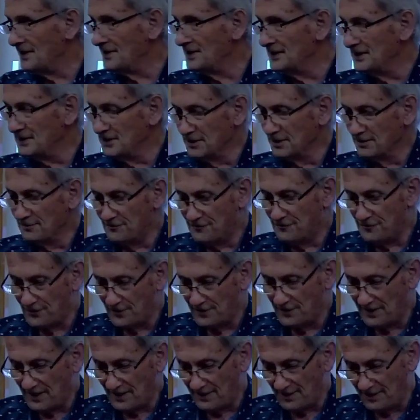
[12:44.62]
he lived for
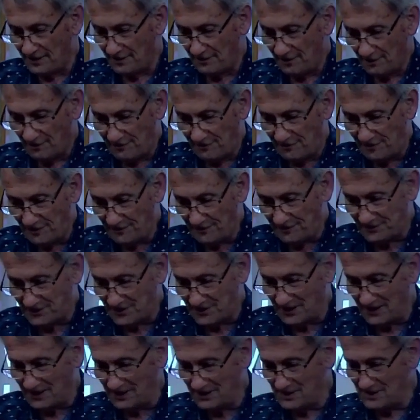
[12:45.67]
another
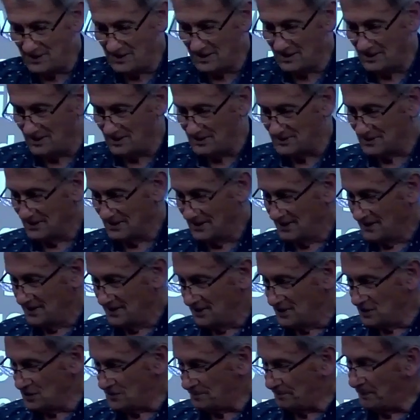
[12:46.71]
15 years.
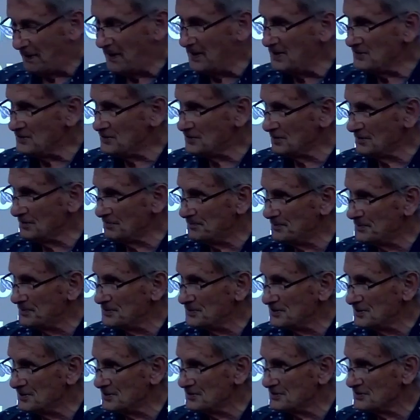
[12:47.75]
His patient,
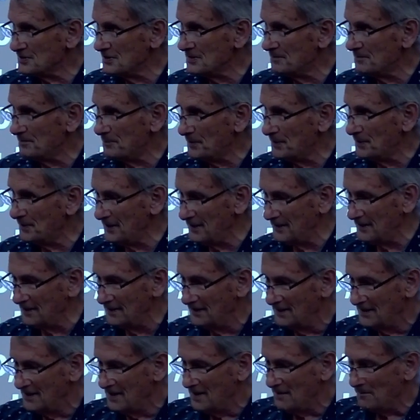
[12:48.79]
persistent prayer
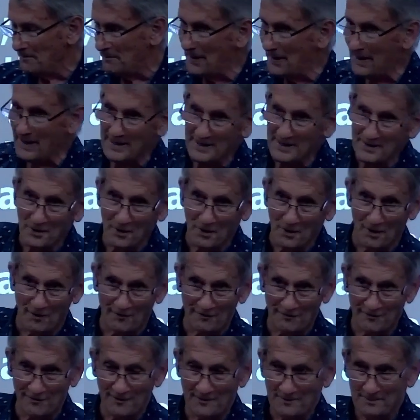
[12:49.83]
paid
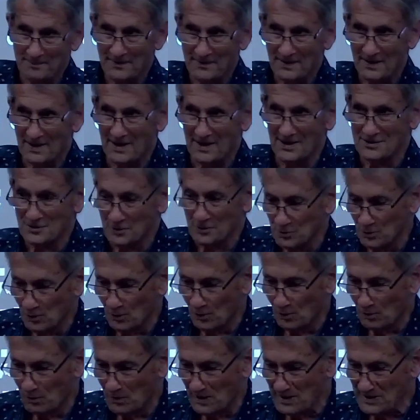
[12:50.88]
off as it
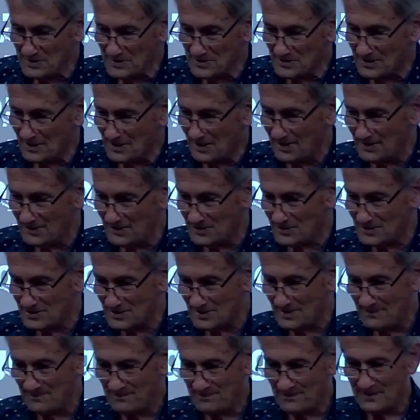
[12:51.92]
always does.
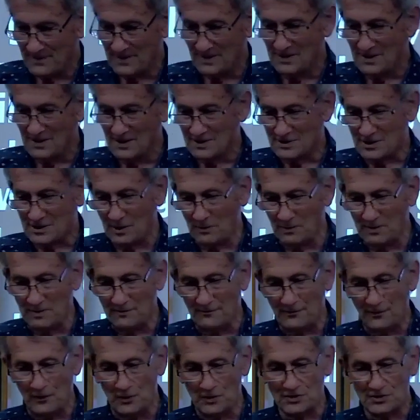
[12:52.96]
So in
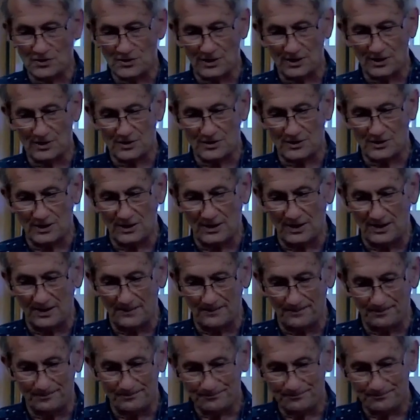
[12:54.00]
verse 16,